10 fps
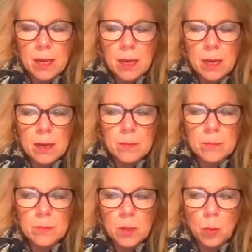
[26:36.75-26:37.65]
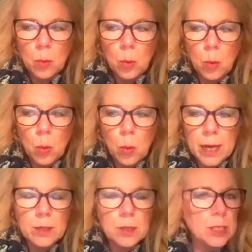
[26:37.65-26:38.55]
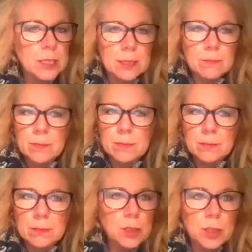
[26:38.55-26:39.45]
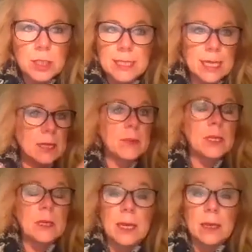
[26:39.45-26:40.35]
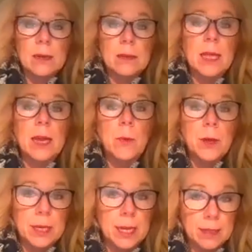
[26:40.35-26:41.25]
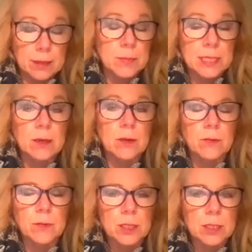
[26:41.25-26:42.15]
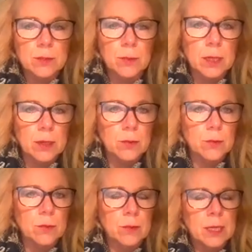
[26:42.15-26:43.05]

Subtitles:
or you just send them the link and they work it out themselves, which is really cool.